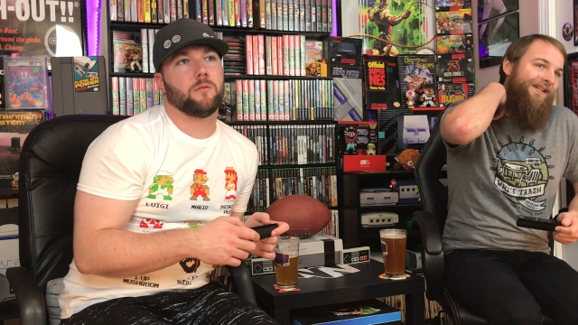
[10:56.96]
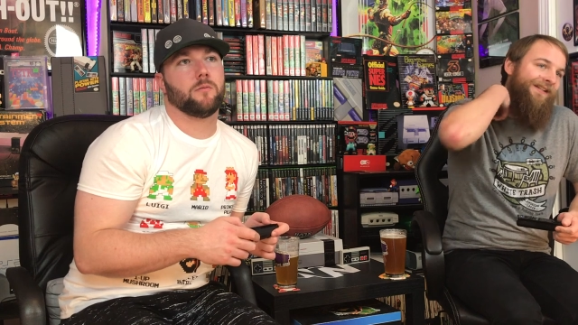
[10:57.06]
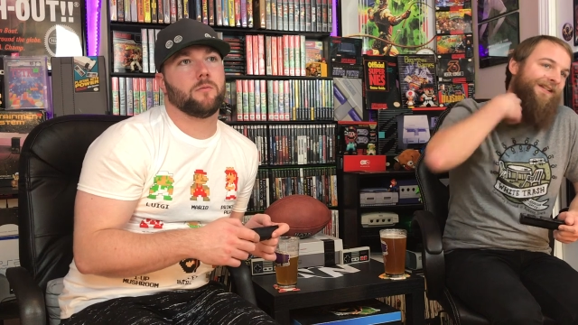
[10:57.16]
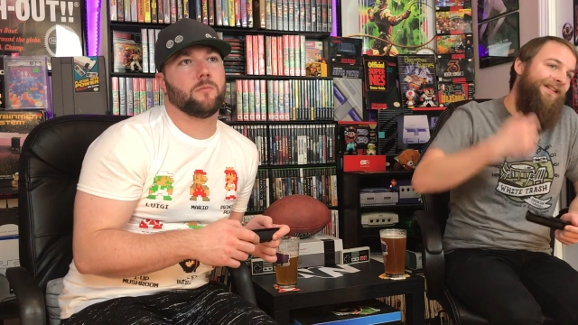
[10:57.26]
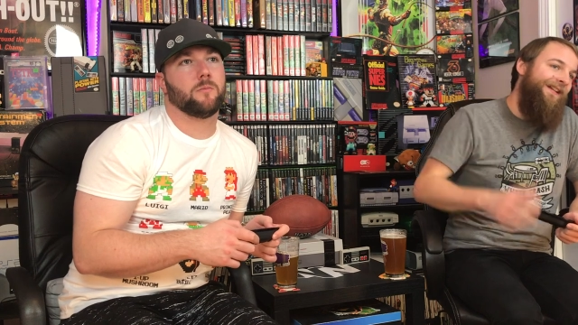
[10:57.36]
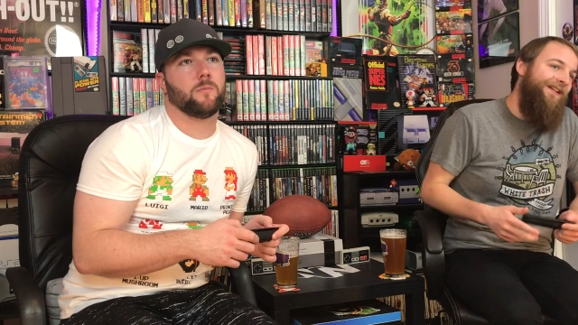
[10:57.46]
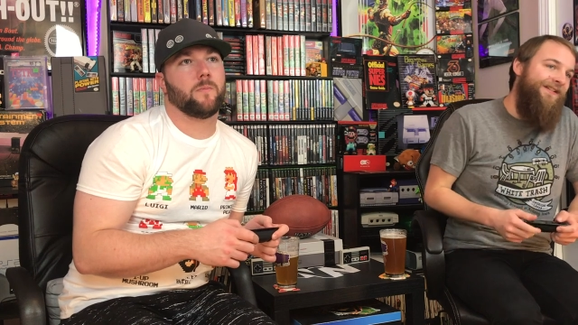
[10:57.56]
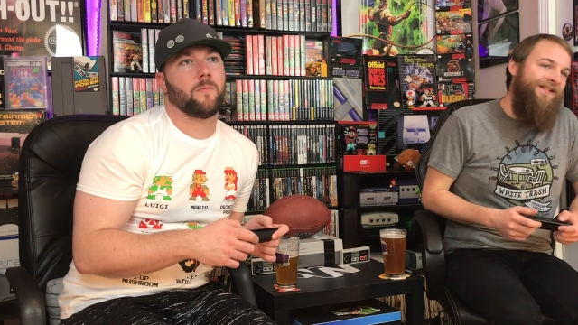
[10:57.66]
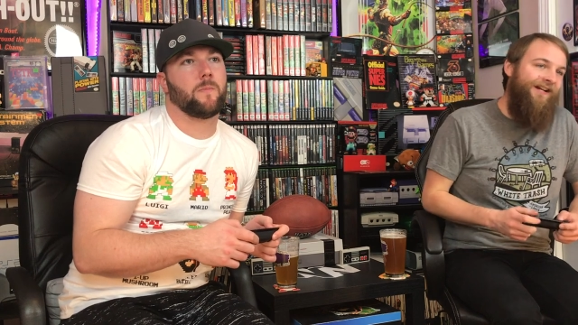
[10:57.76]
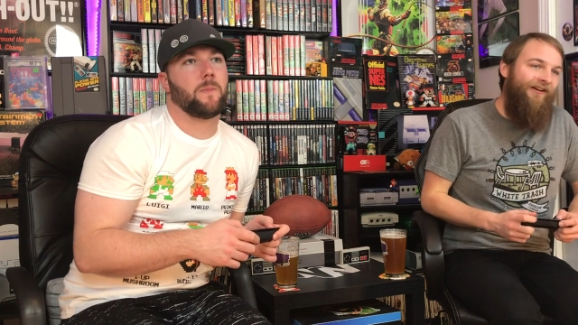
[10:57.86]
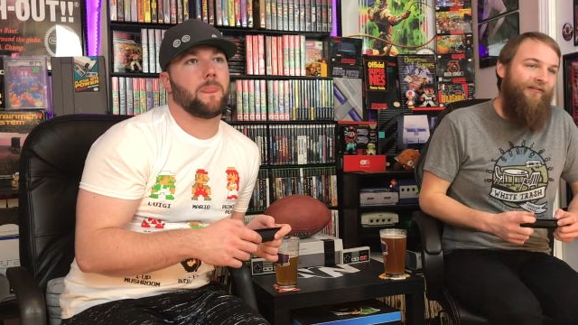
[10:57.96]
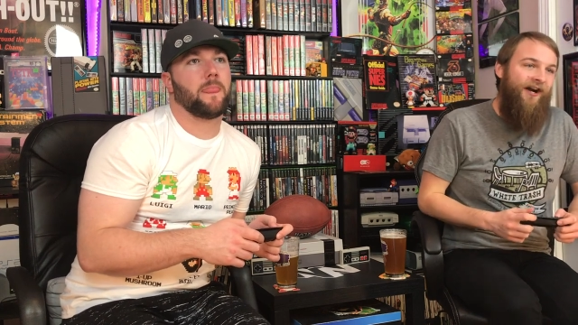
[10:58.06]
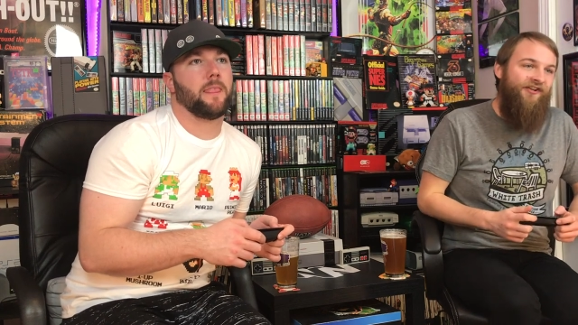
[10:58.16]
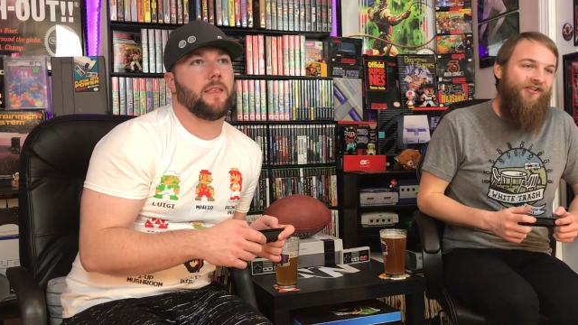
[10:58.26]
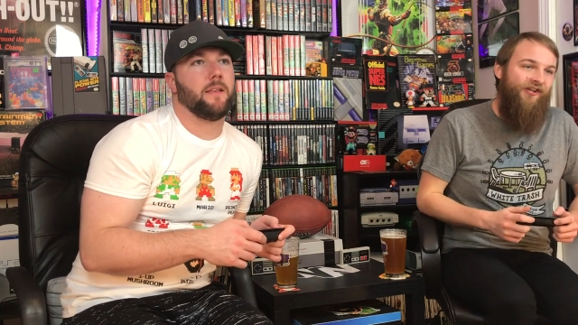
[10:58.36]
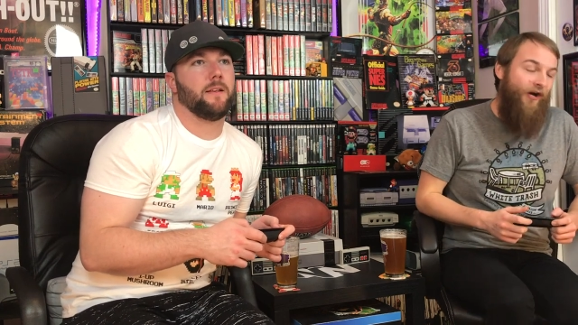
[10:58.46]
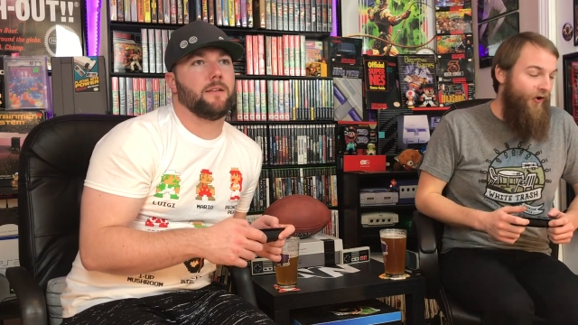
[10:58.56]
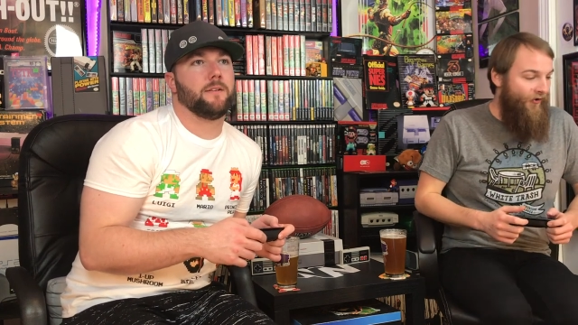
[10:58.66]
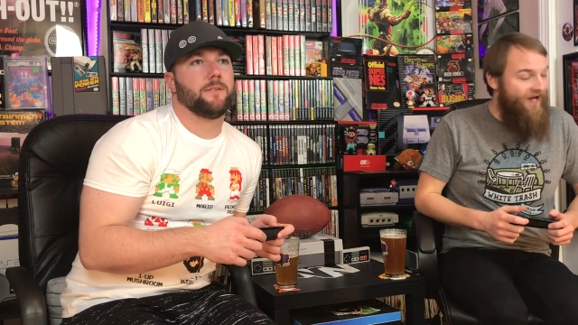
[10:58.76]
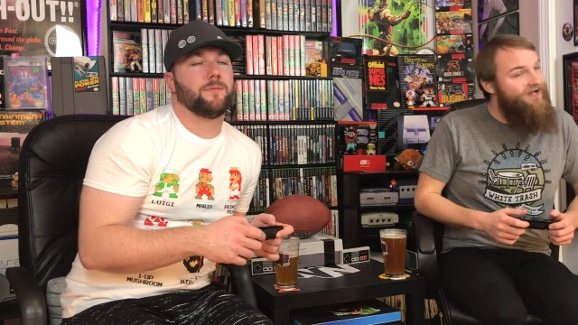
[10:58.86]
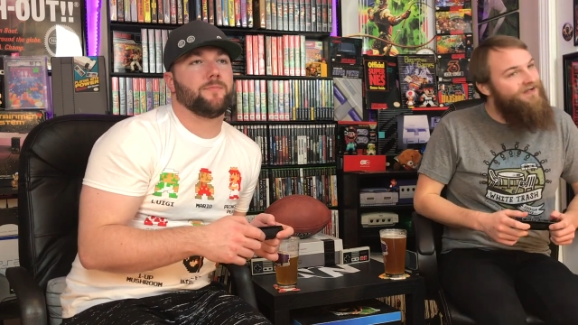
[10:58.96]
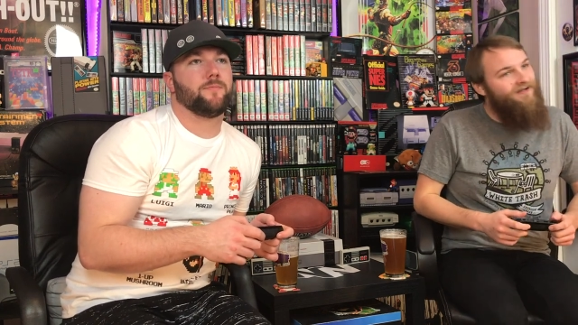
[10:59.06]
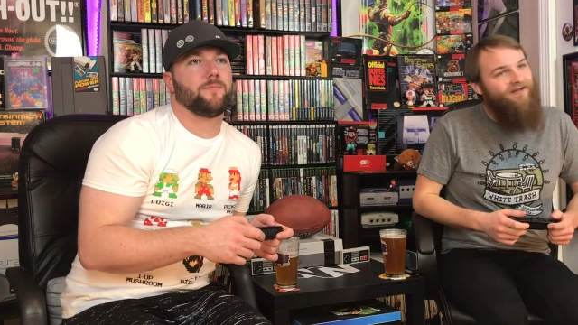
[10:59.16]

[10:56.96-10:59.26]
Speaker 1: he's in the crunch zone.